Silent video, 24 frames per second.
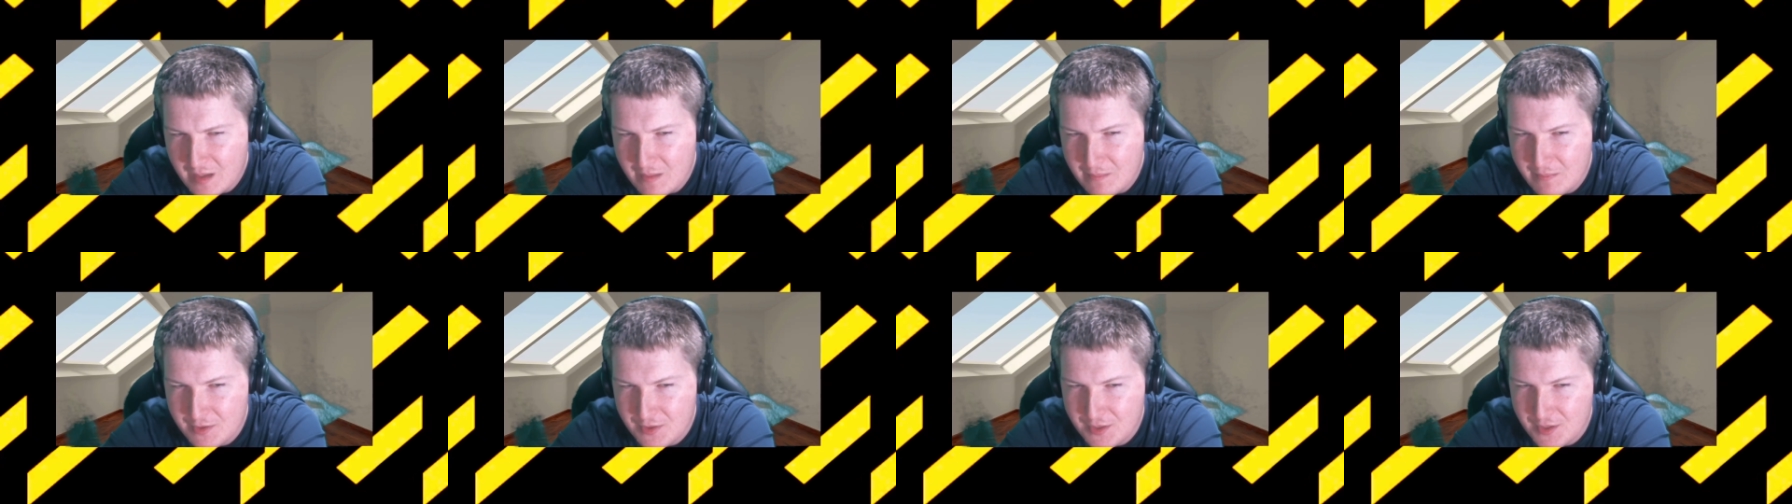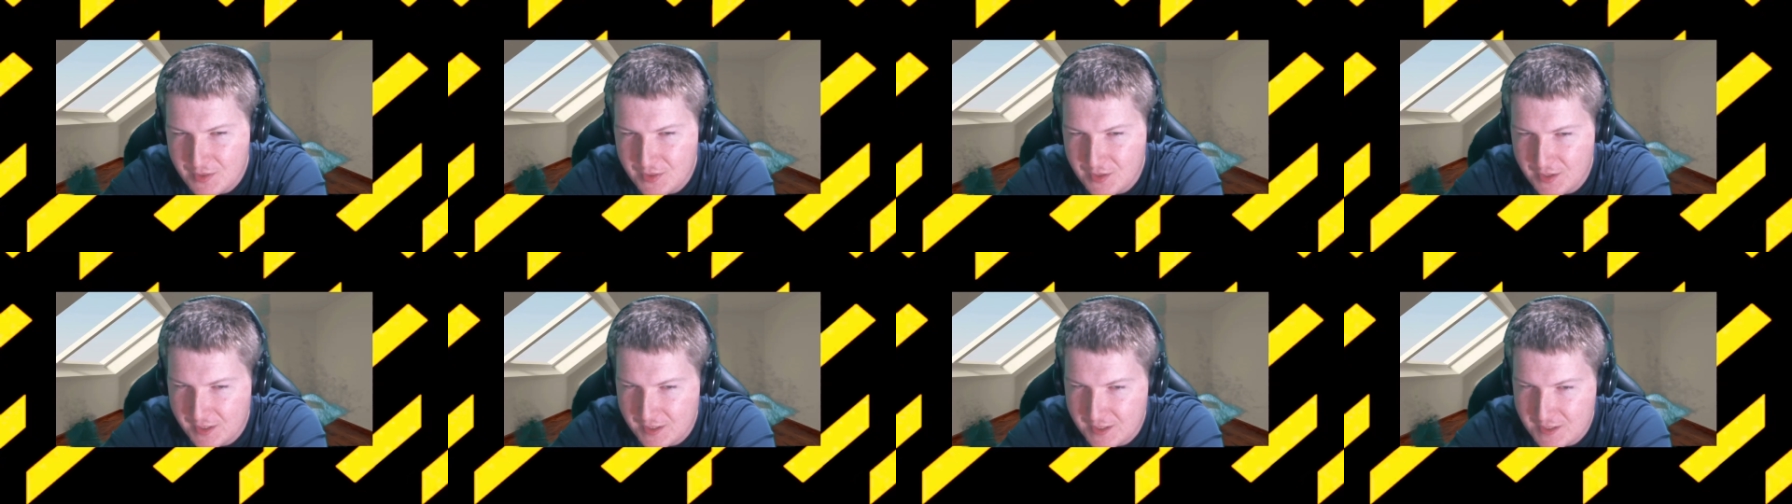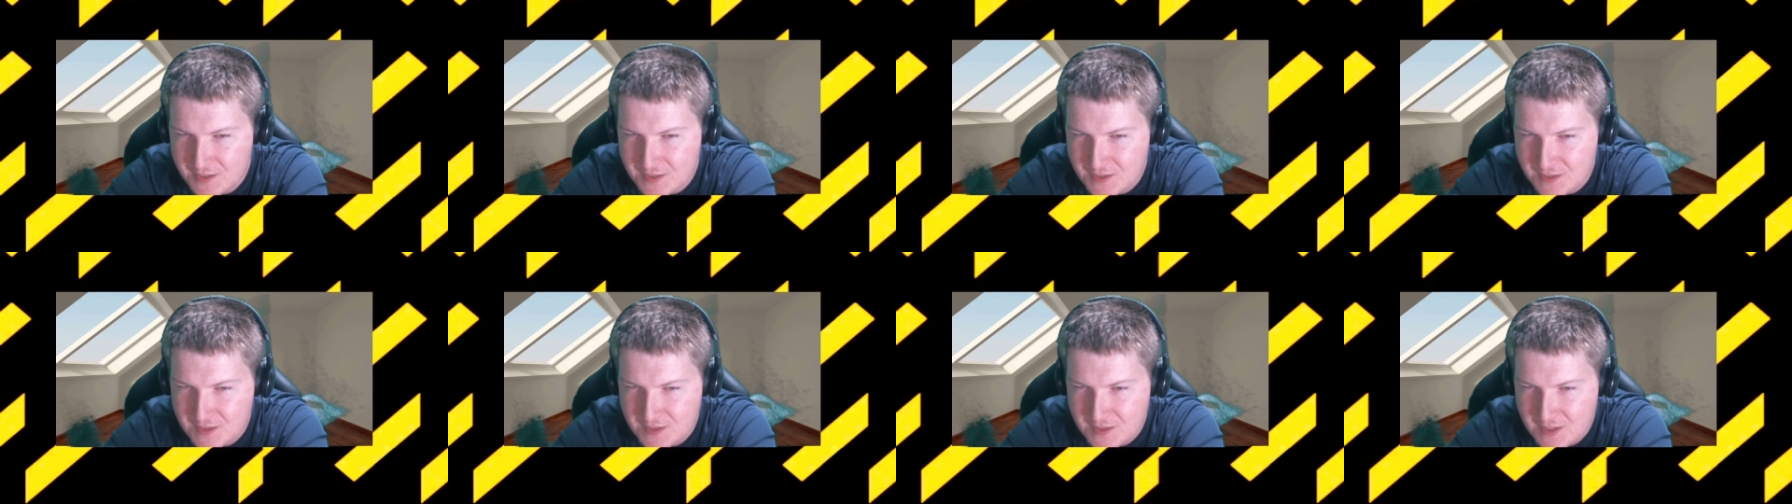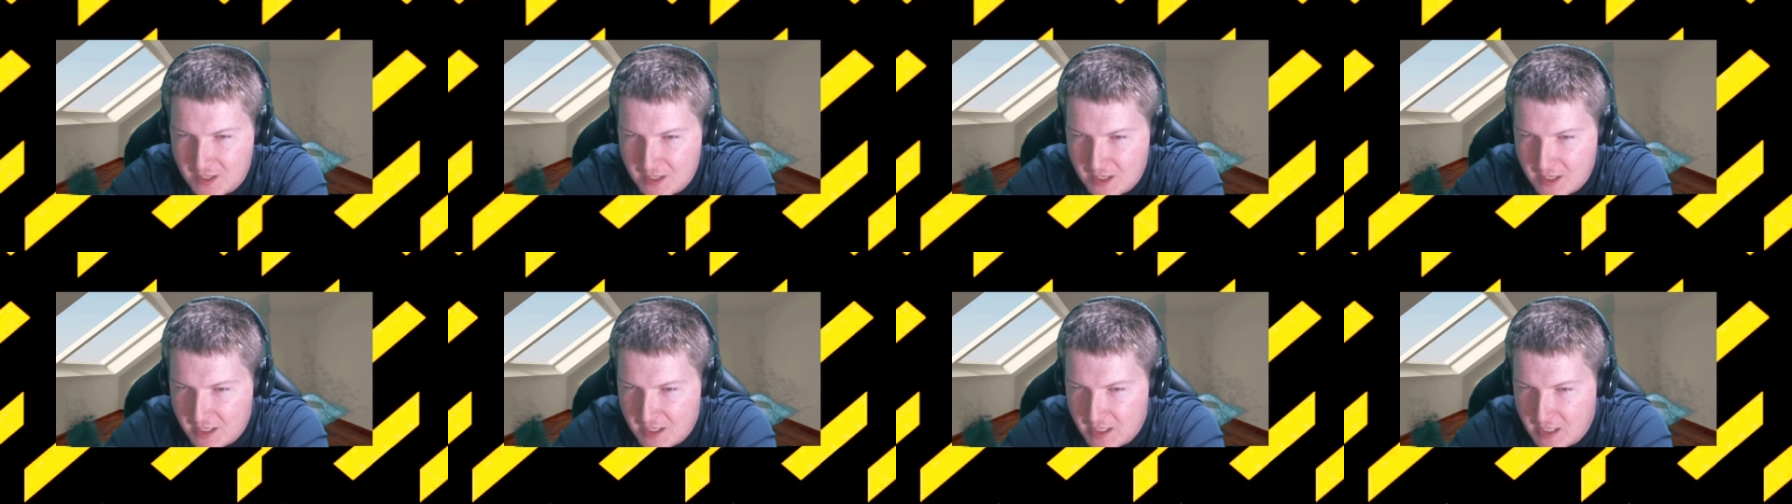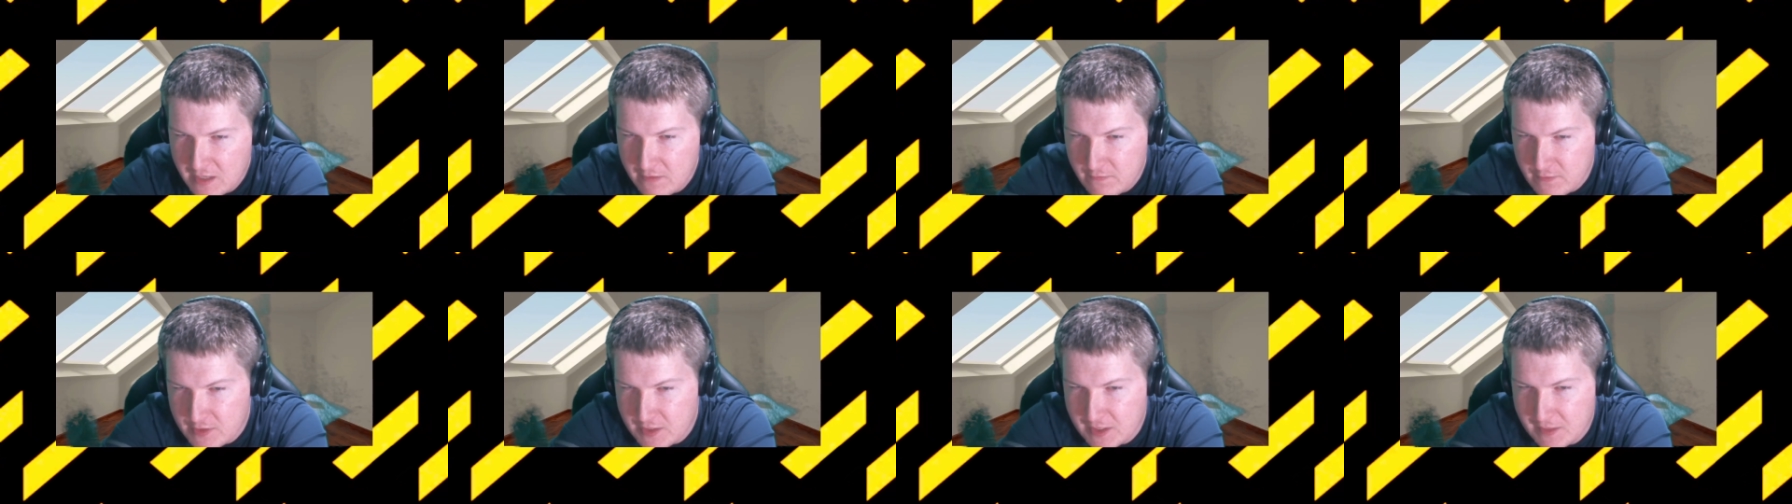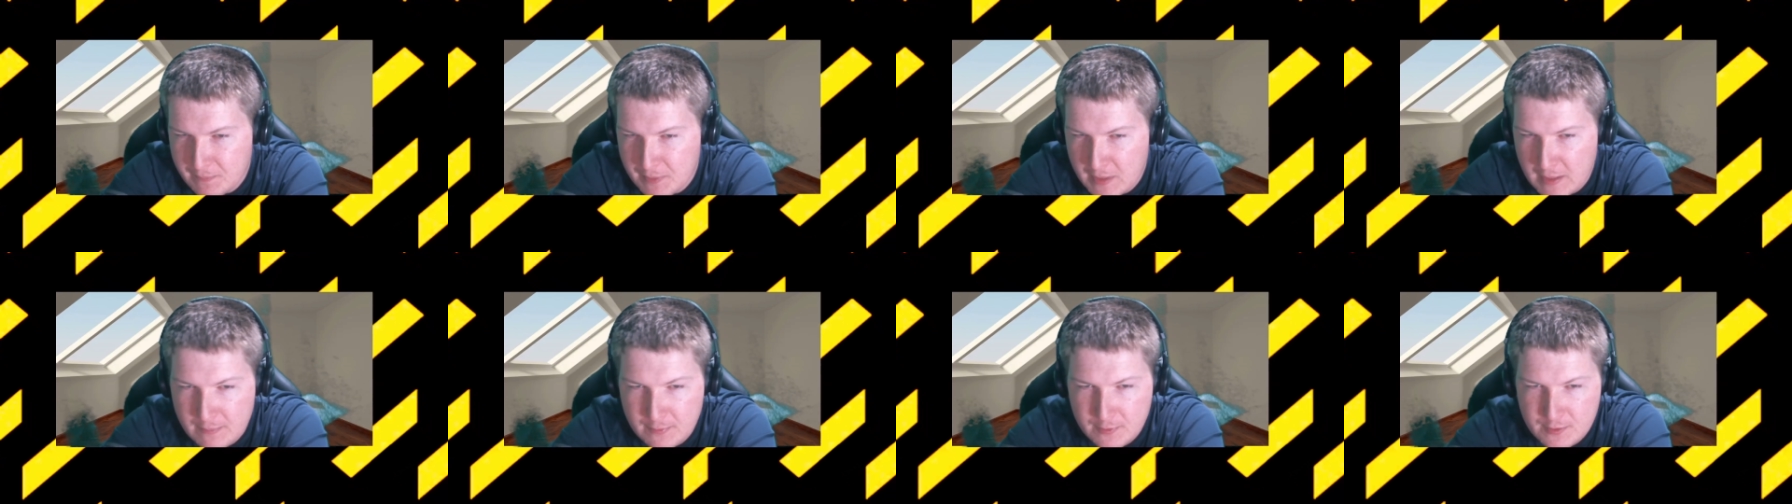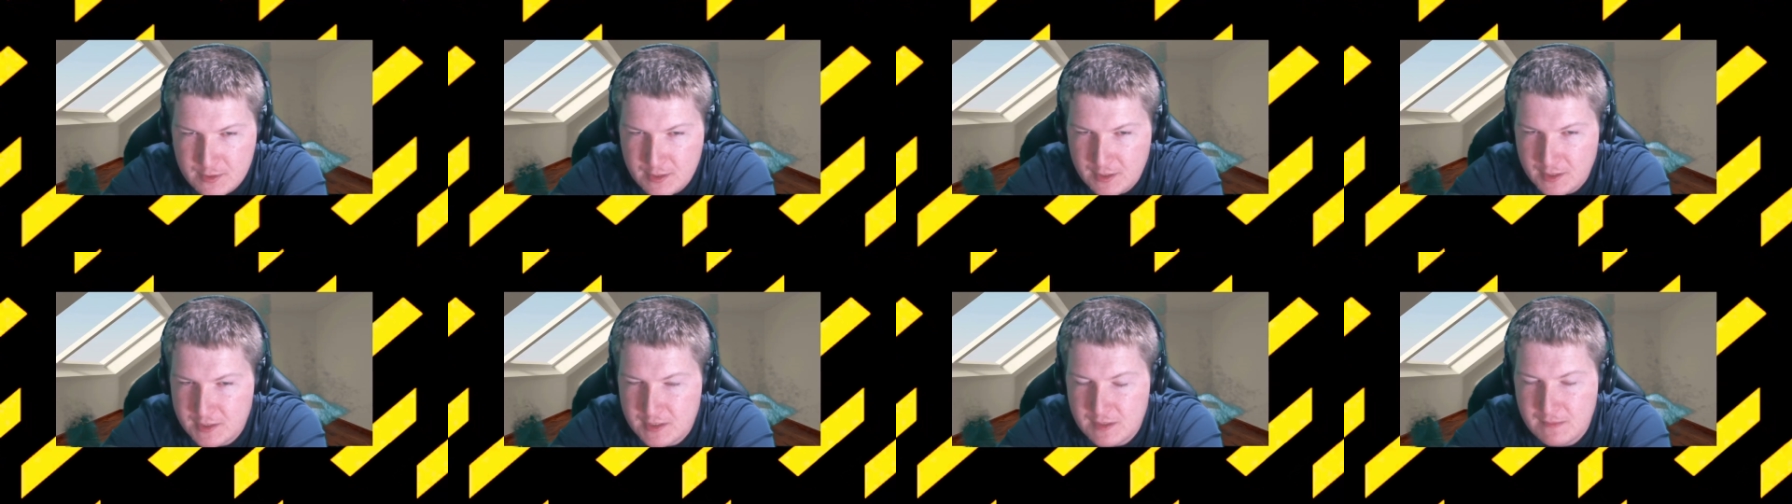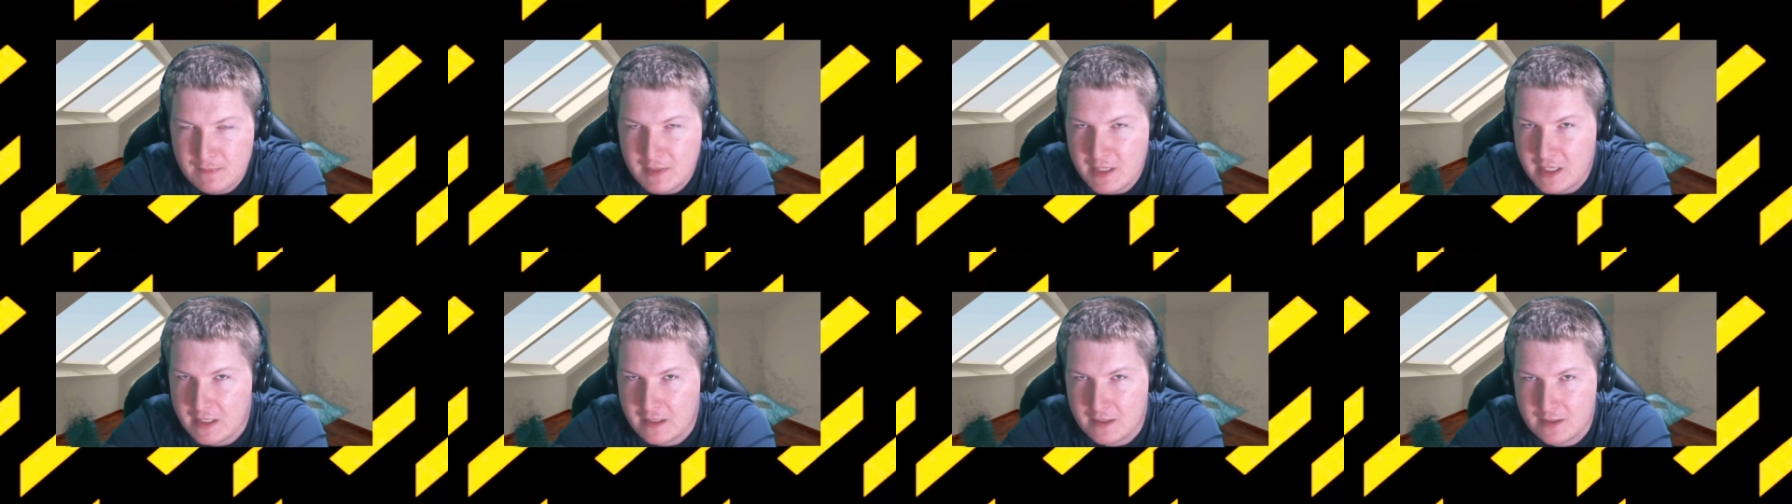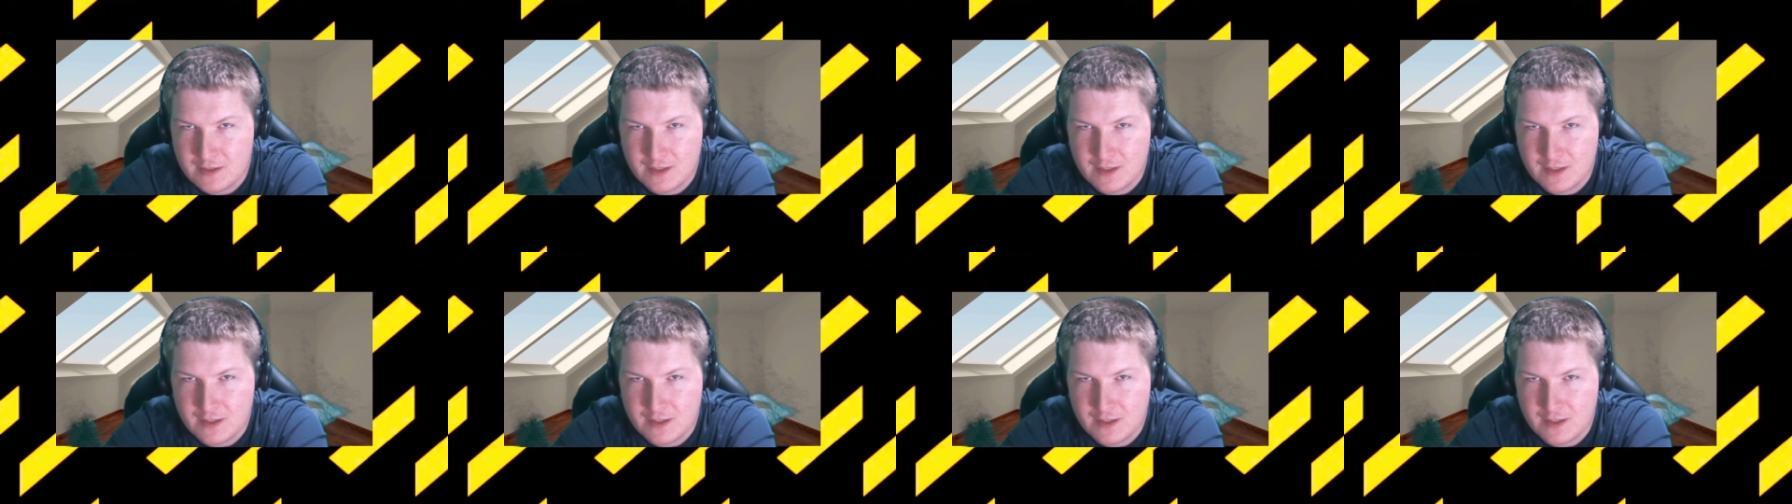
But the thing is even the people you get to meet,